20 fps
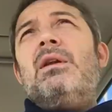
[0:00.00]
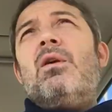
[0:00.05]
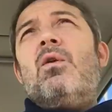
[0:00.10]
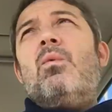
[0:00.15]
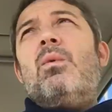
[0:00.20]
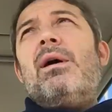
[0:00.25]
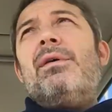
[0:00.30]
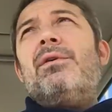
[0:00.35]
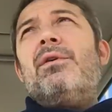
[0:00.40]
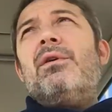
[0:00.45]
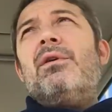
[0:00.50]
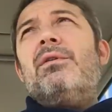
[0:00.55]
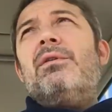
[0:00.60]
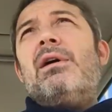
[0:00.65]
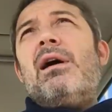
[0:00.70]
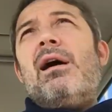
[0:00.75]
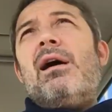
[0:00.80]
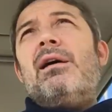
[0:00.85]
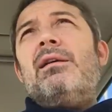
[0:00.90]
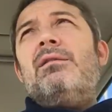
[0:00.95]
You know, whether or
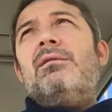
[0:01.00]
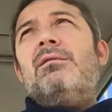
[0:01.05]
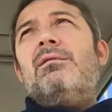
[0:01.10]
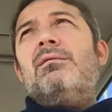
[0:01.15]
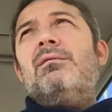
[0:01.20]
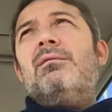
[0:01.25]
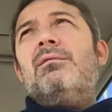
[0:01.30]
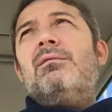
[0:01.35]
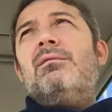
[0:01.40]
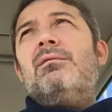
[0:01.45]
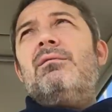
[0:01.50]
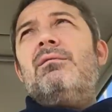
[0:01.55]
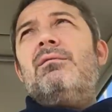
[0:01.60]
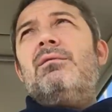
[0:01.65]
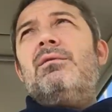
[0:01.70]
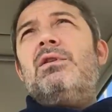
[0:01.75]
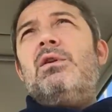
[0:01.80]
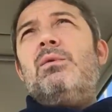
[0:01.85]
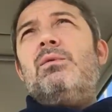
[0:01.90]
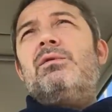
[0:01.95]
not
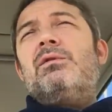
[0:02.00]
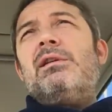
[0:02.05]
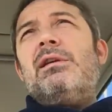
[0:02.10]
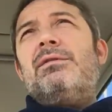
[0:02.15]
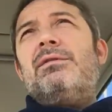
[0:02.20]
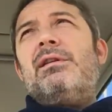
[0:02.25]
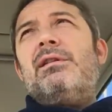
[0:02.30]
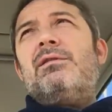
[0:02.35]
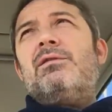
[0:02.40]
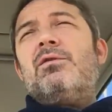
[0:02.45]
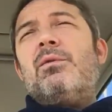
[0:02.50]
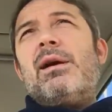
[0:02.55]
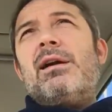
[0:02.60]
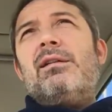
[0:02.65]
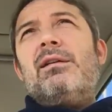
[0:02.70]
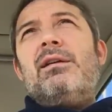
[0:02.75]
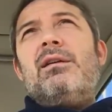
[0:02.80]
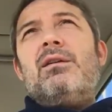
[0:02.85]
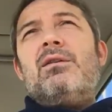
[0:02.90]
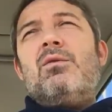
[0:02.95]
you sent this
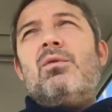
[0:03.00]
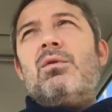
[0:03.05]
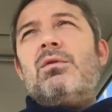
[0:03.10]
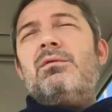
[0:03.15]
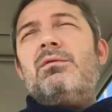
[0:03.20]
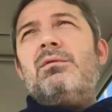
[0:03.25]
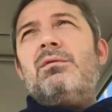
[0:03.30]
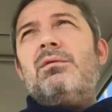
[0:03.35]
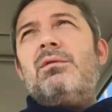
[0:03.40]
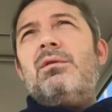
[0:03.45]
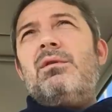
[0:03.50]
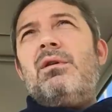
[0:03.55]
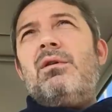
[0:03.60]
directly to Gordon,